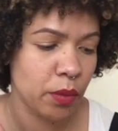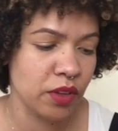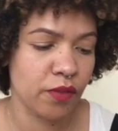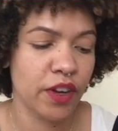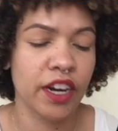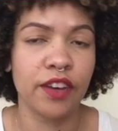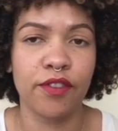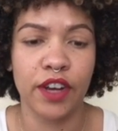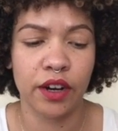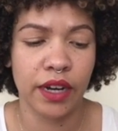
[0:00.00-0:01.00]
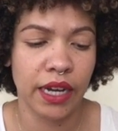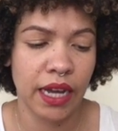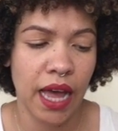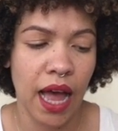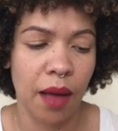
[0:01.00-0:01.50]
It was very,
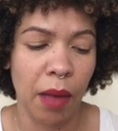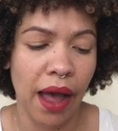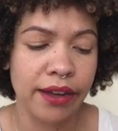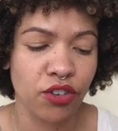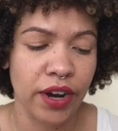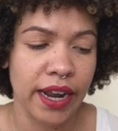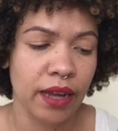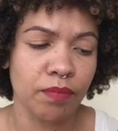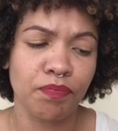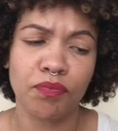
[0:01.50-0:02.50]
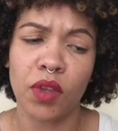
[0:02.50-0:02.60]
very hydrating.